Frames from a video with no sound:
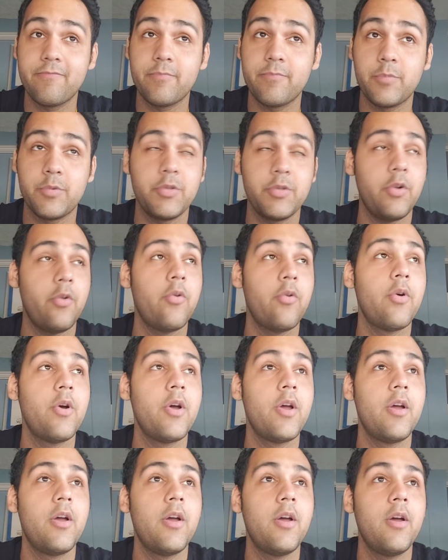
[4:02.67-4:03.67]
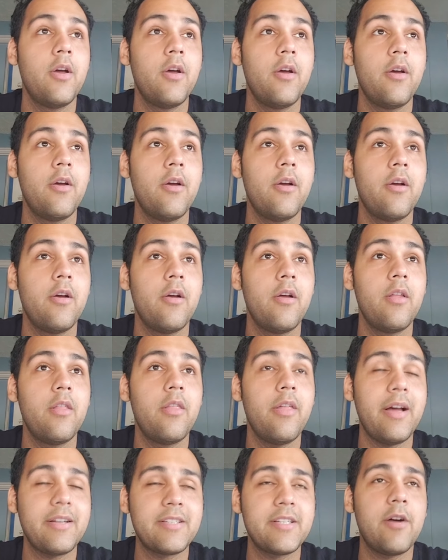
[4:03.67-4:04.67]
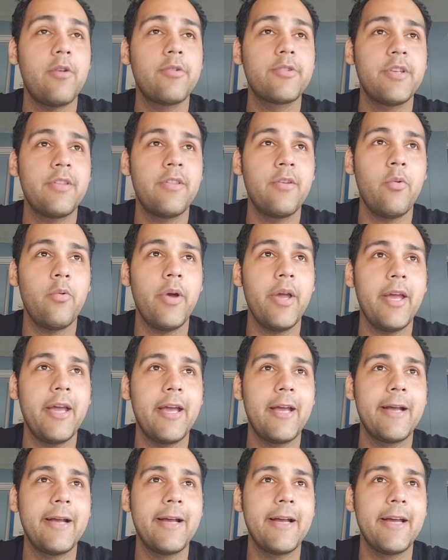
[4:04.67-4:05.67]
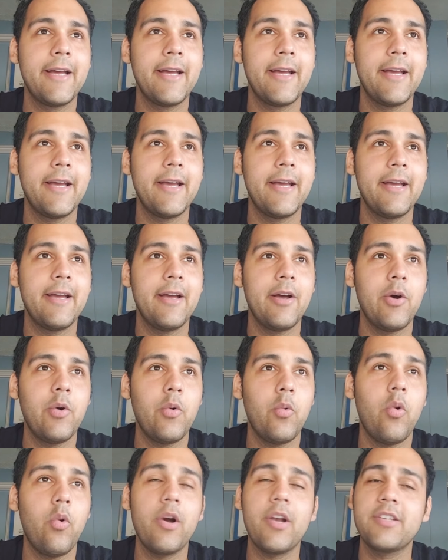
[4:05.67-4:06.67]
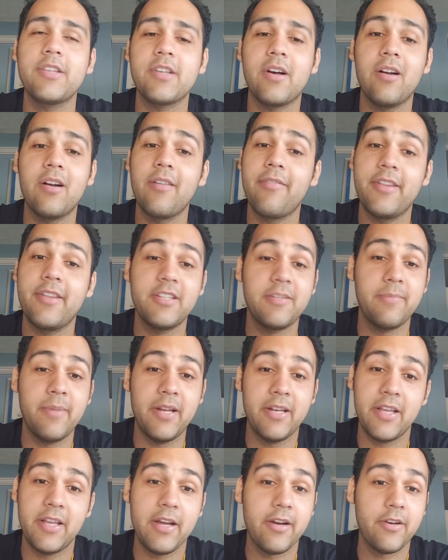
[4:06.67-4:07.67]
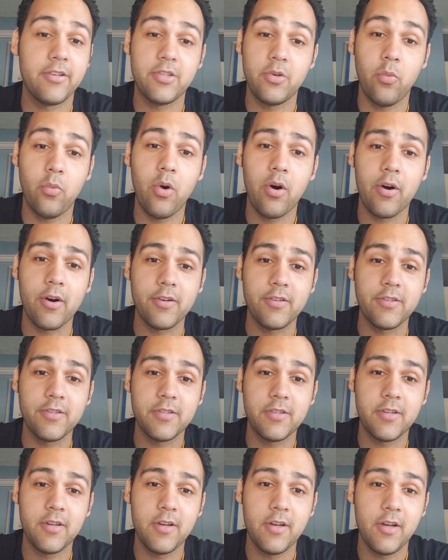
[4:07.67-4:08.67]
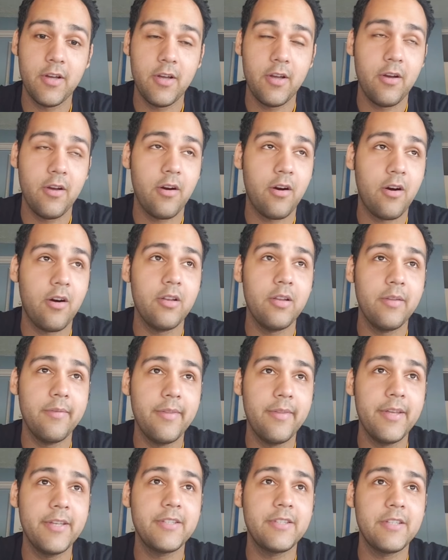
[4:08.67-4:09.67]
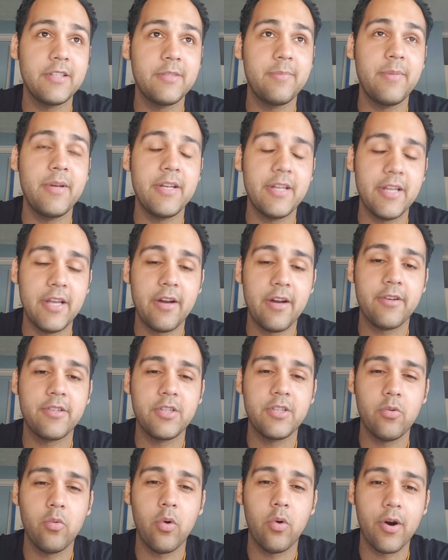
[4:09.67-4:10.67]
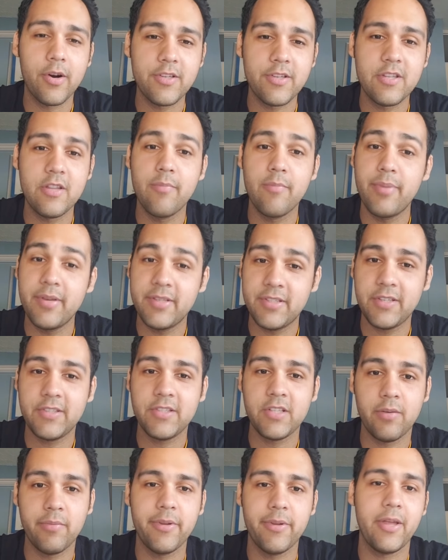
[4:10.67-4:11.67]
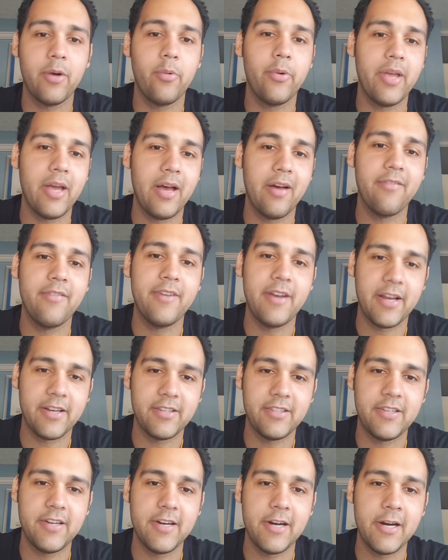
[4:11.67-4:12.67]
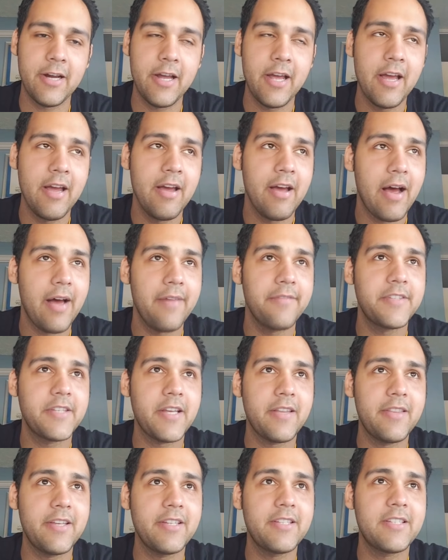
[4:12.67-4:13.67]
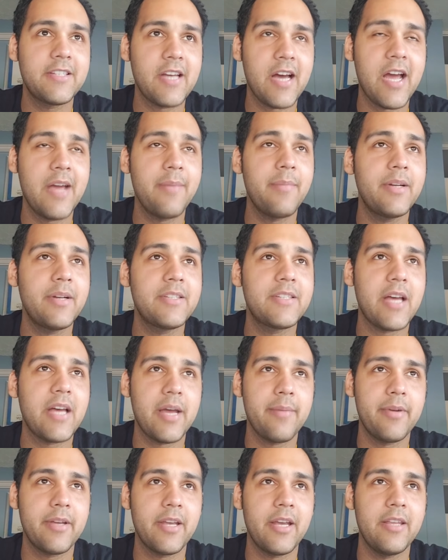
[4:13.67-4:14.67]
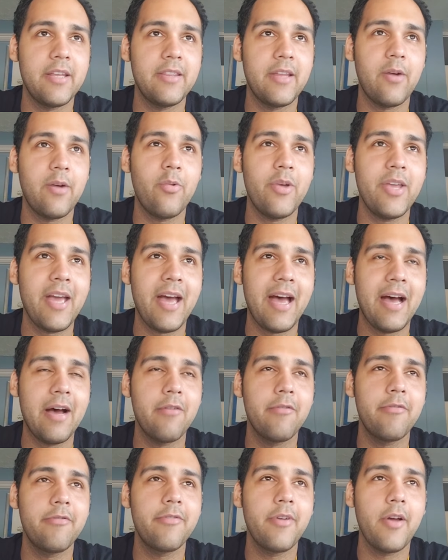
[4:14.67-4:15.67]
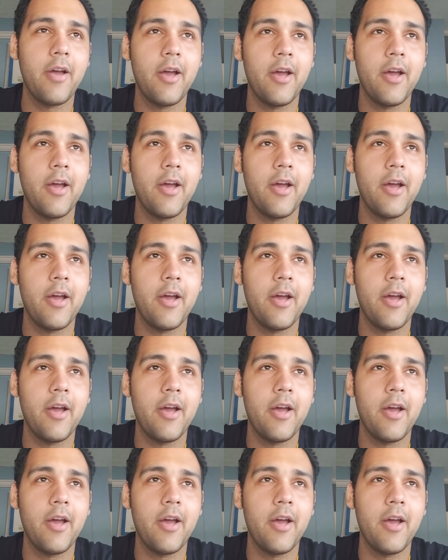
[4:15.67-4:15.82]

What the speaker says: So that out of the way, what is all of this being geared towards? All of this is being geared towards the busy summer that we have next year. I've said this time and time again that we have